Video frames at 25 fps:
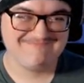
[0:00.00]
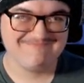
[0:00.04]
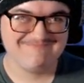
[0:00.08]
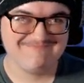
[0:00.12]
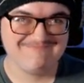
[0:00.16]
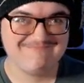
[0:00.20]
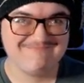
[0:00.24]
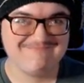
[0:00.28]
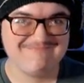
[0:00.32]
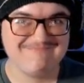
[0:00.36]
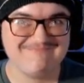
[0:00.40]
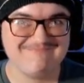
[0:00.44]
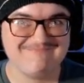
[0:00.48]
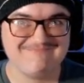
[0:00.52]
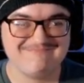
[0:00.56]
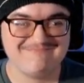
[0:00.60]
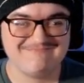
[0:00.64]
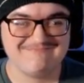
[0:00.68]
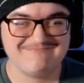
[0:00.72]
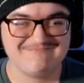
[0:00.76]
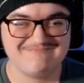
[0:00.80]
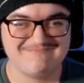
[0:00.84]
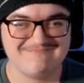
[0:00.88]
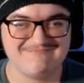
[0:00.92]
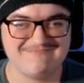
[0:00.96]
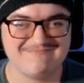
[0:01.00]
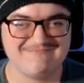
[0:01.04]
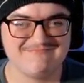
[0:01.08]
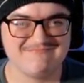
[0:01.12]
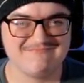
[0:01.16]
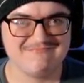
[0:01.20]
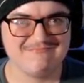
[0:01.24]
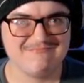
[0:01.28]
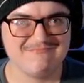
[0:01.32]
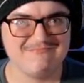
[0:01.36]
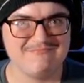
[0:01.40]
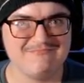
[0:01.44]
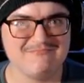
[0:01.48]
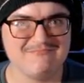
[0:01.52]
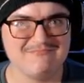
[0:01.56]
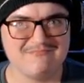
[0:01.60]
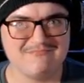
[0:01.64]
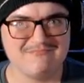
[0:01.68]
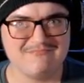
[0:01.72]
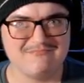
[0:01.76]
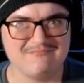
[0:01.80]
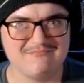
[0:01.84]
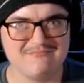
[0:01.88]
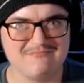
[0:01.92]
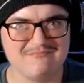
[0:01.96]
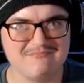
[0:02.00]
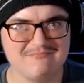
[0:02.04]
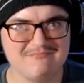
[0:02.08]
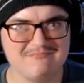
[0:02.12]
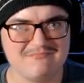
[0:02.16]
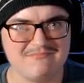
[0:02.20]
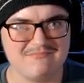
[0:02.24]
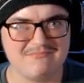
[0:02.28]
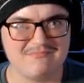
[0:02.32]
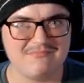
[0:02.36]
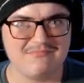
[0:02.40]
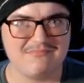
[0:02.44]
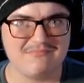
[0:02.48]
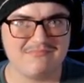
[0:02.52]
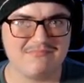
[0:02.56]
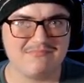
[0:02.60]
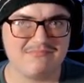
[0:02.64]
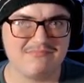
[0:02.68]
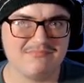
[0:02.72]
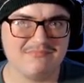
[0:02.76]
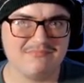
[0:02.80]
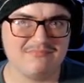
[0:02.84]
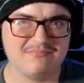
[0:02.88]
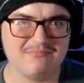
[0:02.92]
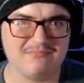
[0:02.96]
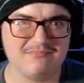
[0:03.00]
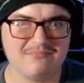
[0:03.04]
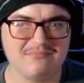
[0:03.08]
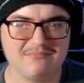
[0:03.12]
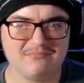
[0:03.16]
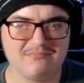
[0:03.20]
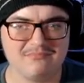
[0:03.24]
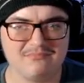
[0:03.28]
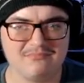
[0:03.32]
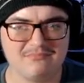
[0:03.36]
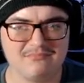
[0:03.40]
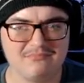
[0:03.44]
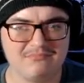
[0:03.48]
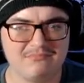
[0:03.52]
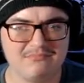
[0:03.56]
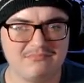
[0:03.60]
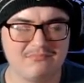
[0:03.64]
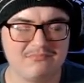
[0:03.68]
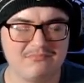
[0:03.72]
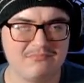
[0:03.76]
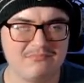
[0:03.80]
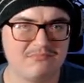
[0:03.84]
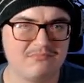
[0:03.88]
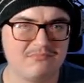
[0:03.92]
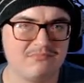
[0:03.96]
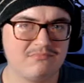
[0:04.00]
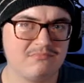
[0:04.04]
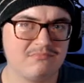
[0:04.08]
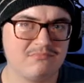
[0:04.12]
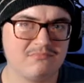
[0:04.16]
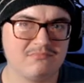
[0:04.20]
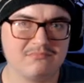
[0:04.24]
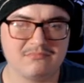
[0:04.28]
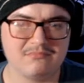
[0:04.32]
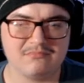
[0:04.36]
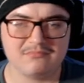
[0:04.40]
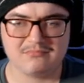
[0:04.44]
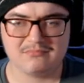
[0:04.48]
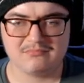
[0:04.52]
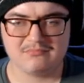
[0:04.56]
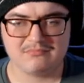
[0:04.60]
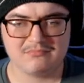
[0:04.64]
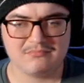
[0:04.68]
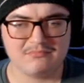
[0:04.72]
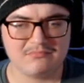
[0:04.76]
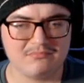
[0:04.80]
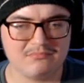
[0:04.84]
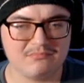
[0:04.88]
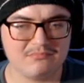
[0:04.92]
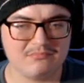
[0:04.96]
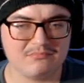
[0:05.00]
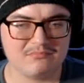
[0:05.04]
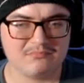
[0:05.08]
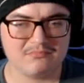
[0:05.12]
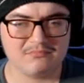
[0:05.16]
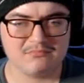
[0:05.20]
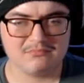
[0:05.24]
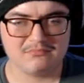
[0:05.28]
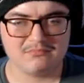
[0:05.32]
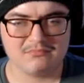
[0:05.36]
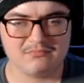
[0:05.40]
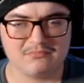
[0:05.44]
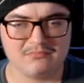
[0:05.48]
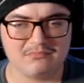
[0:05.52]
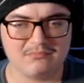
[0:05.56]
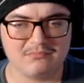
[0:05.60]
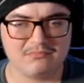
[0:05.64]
[no speech]